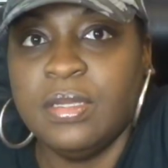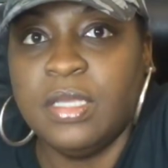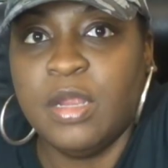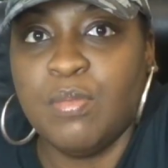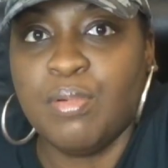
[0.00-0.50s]

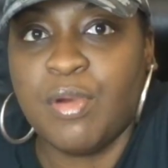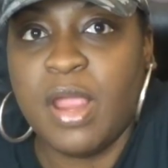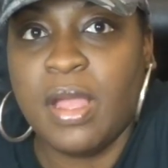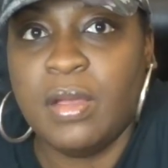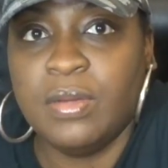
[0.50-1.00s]
They're
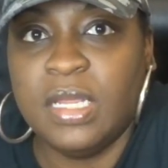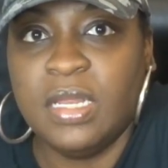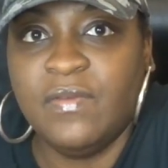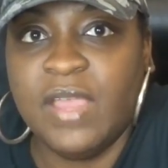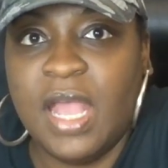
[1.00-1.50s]
brown
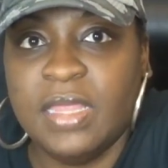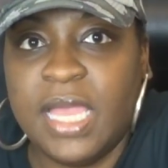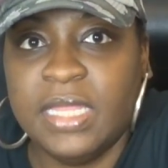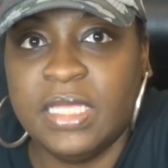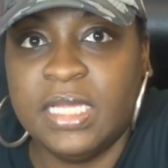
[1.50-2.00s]
and they've got
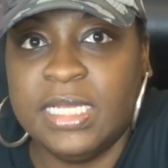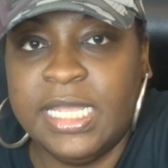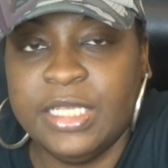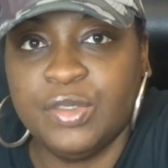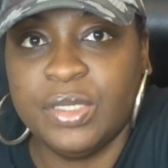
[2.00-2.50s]
like the
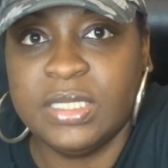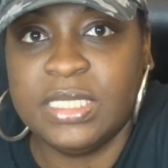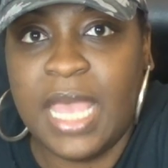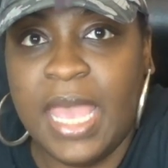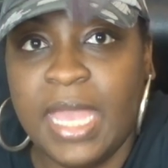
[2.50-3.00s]
electric
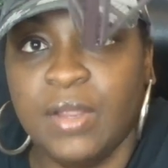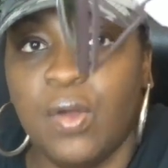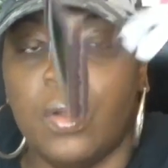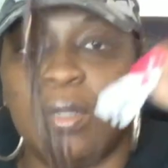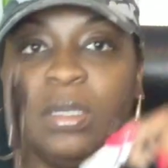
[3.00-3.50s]
side
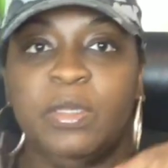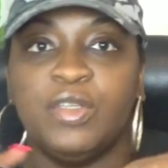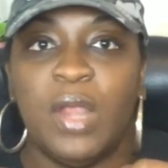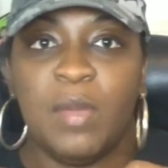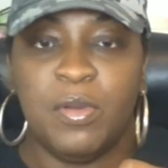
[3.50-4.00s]
going on. Let me
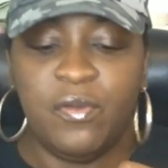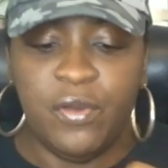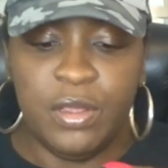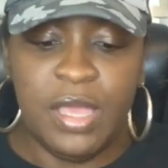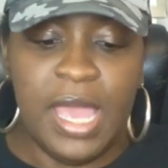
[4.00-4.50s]
try them on
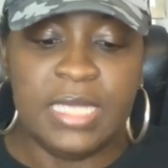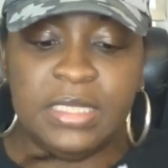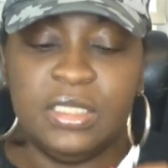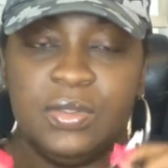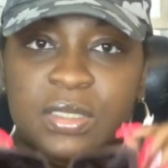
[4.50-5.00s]
for you guys,
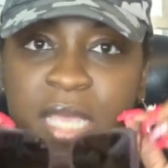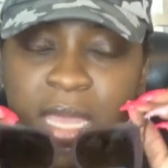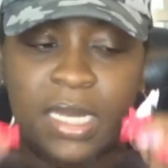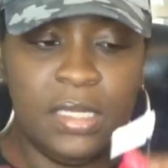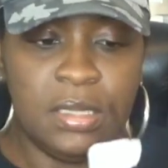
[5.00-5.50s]
let you see
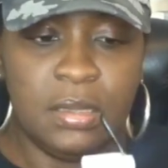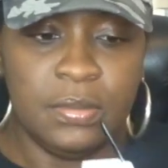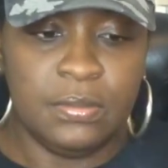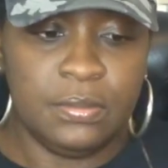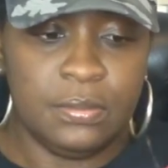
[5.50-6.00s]
how they look.